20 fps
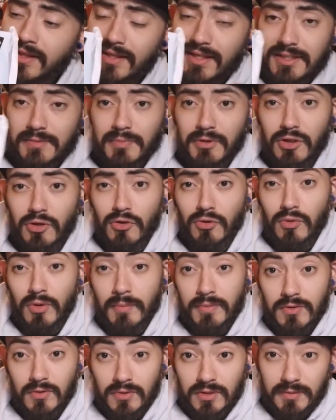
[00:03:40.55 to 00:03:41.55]
It's been another
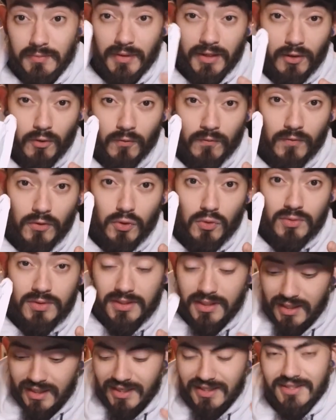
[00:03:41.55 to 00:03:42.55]
episode of Spike
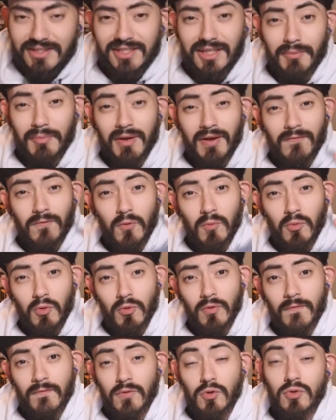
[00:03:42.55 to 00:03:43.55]
Reviews. Check back for more
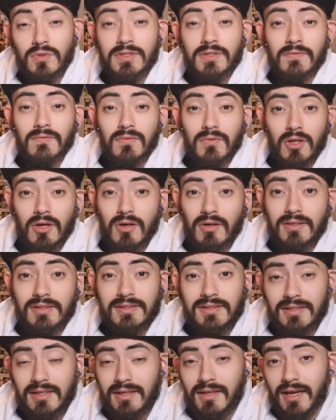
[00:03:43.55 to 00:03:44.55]
reviews and
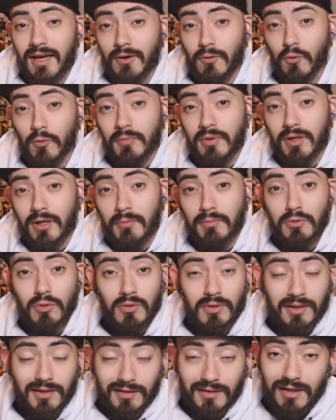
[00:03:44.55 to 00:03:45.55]
vlogs. I will be
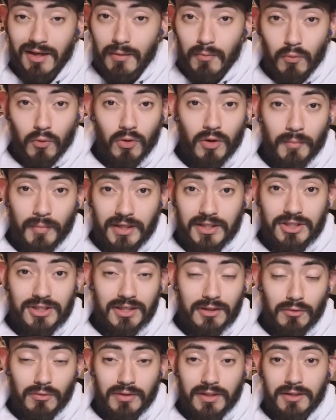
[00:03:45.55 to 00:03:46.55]
uploading a lot more on my
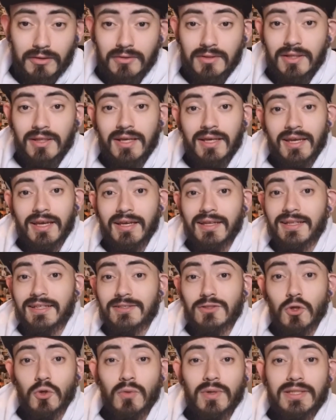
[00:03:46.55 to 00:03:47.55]
channel now. And
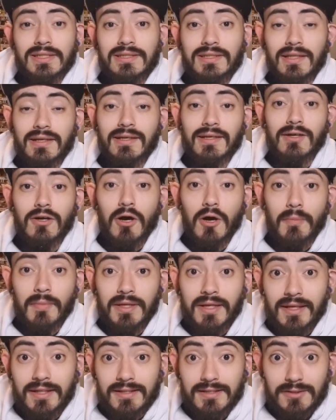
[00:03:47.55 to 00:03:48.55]
as always, like,
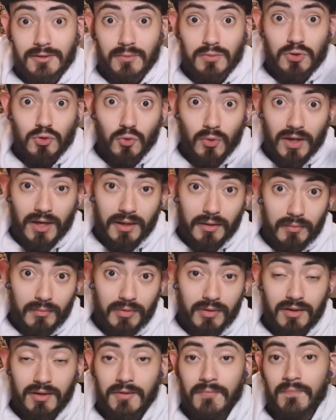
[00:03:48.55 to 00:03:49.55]
comment, and subscribe.
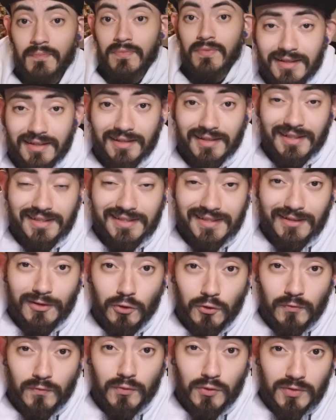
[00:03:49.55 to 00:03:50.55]
Let's get
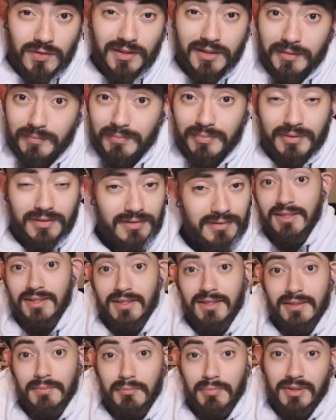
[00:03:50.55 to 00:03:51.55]
those views up.
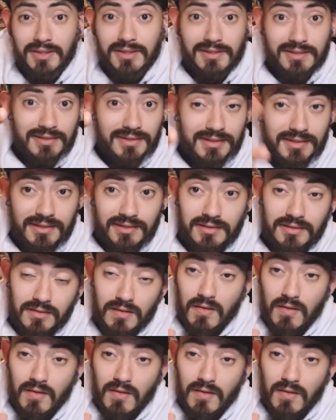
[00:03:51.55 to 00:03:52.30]
Peace.